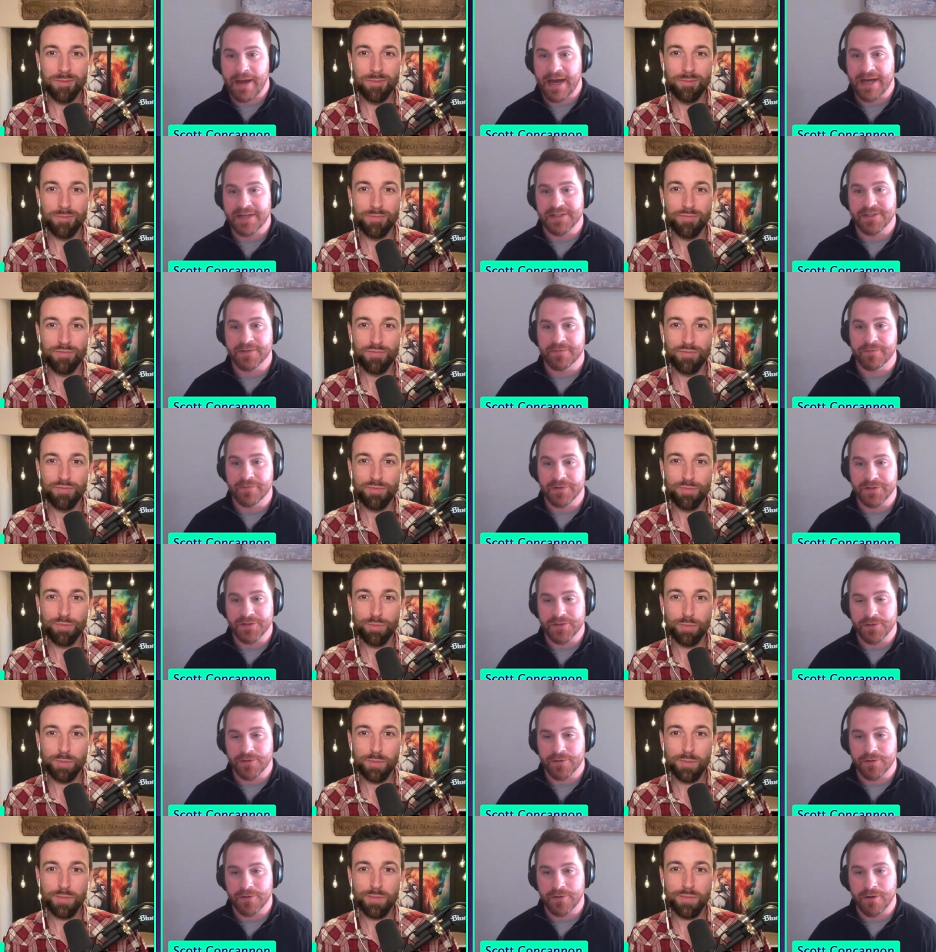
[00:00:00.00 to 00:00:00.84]
Speaker 1: massive
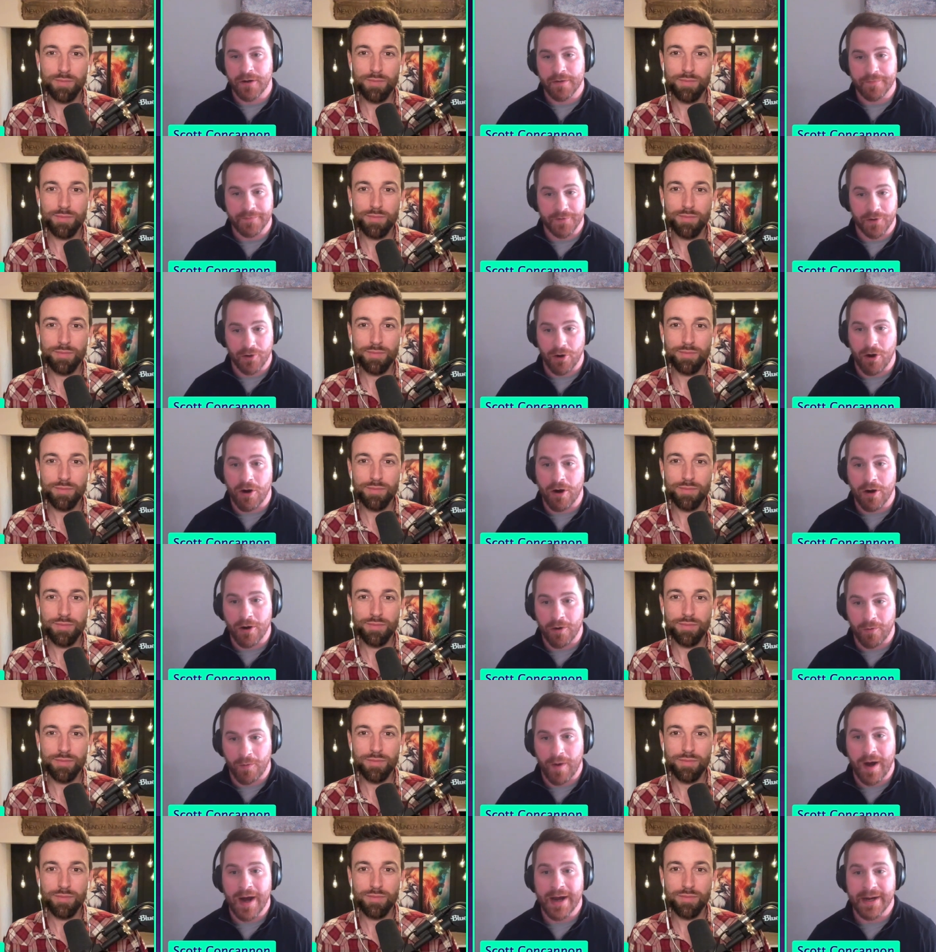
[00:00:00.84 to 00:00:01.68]
return off your
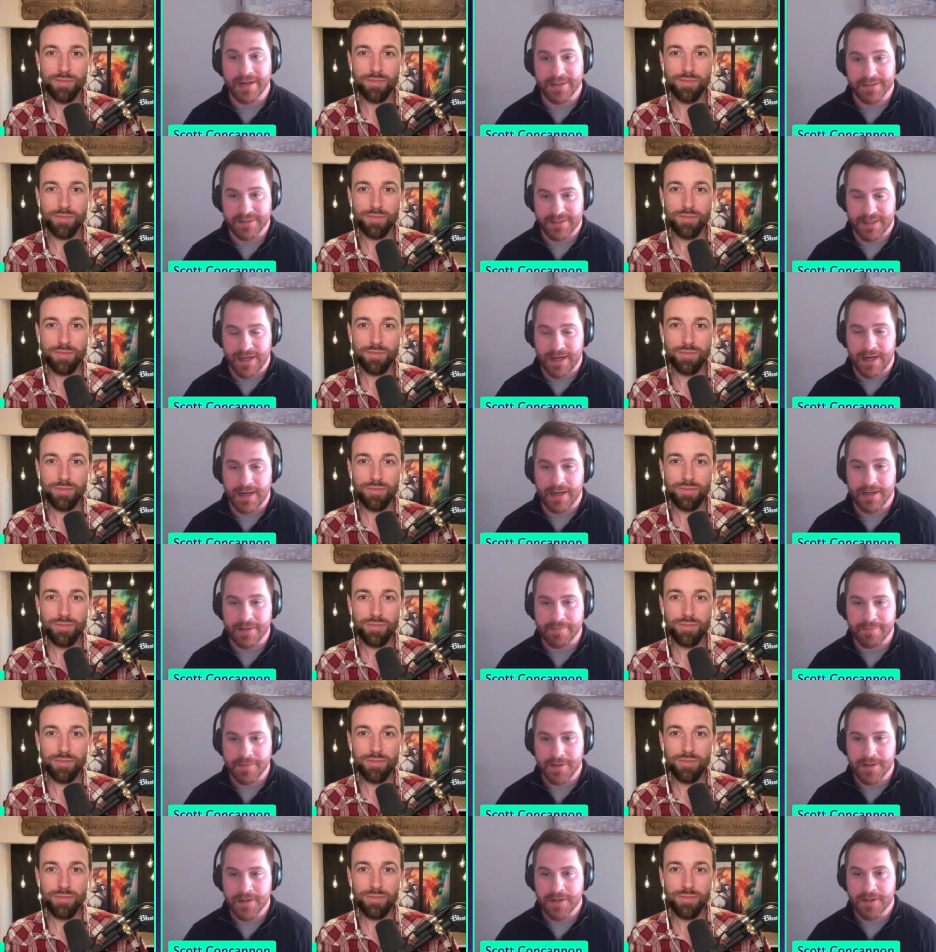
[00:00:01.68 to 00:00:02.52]
ROI and
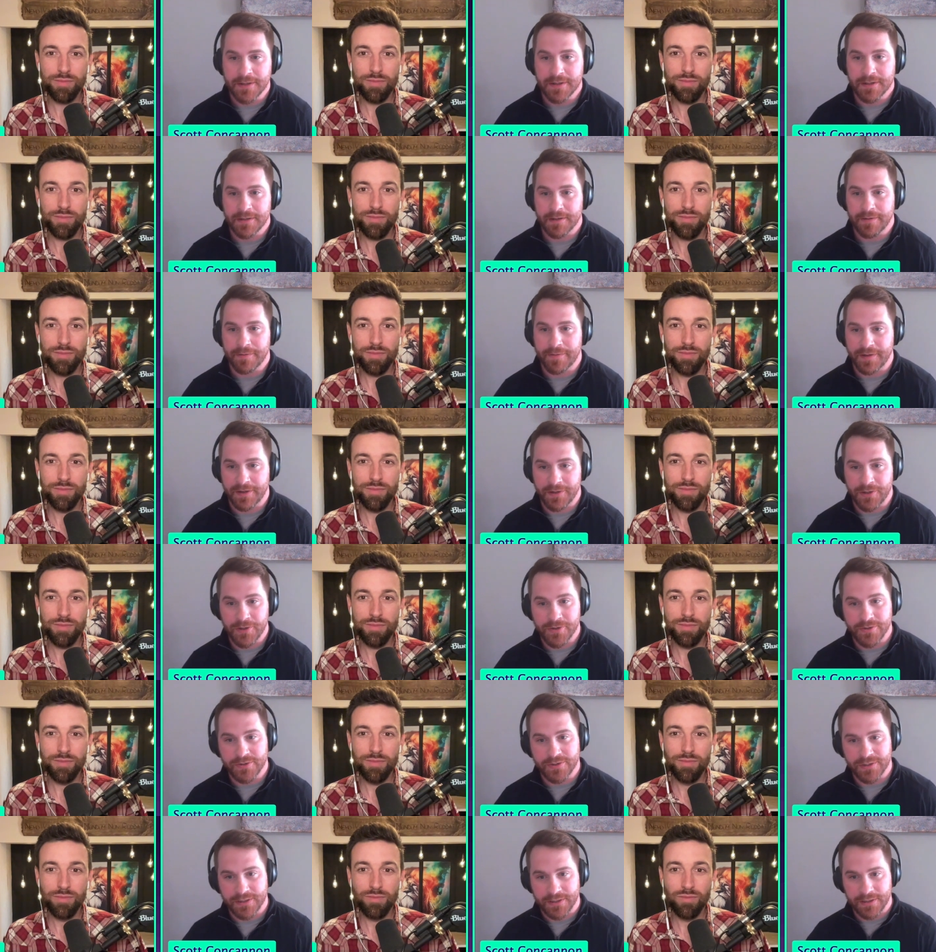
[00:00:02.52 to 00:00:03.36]
time than
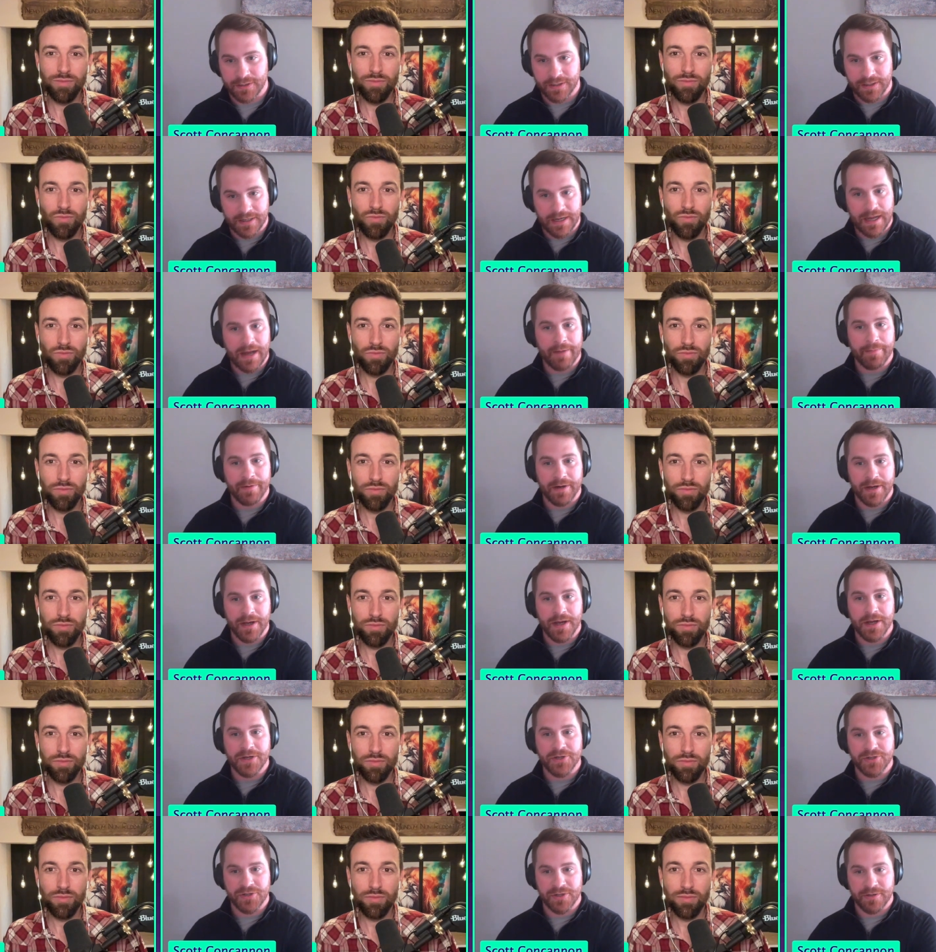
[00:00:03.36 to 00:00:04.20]
using the
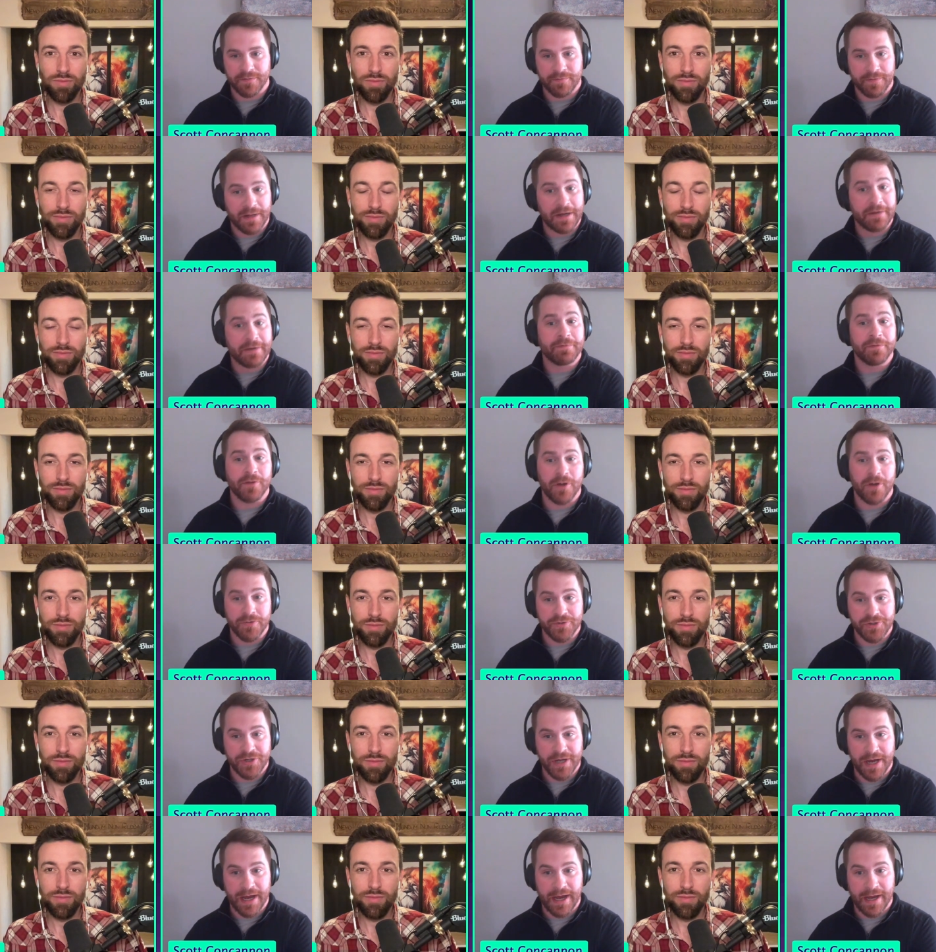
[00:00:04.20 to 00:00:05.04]
combination of like
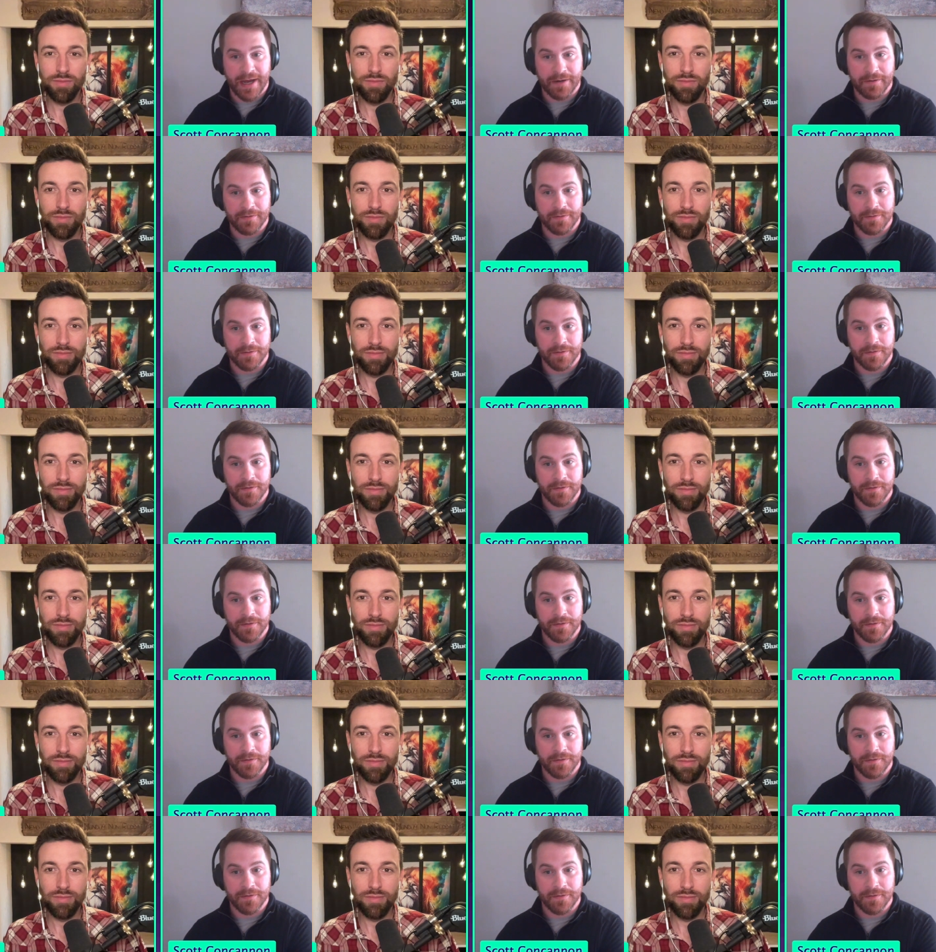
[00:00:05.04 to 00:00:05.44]
FlowChat